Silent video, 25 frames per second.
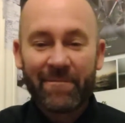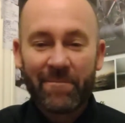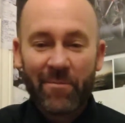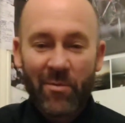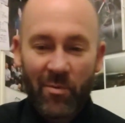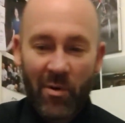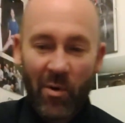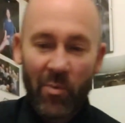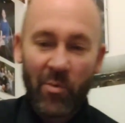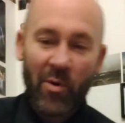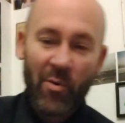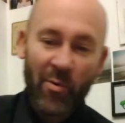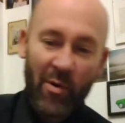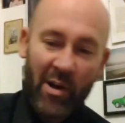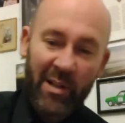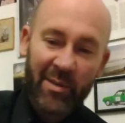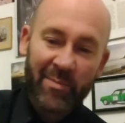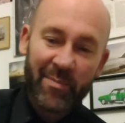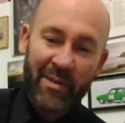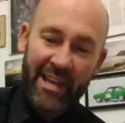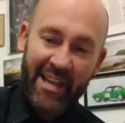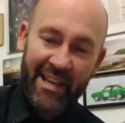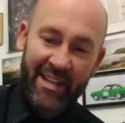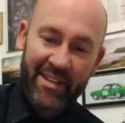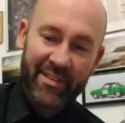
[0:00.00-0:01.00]
Well, we will
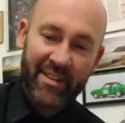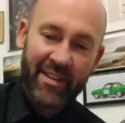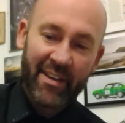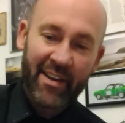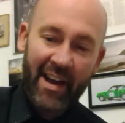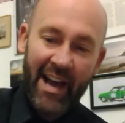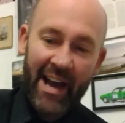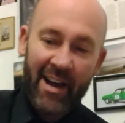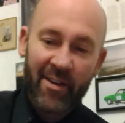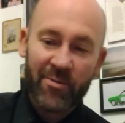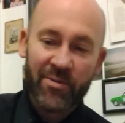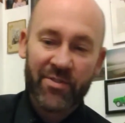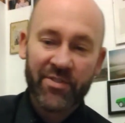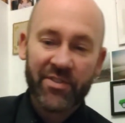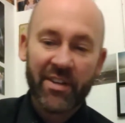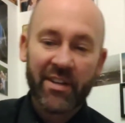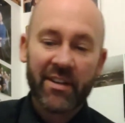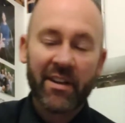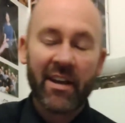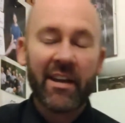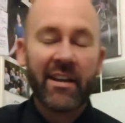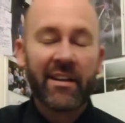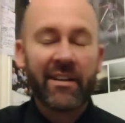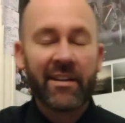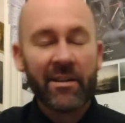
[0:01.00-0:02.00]
be in the house, and
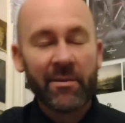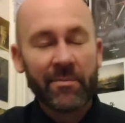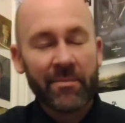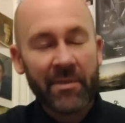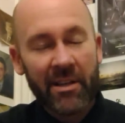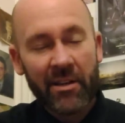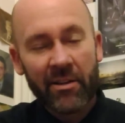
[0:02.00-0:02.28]
it'll be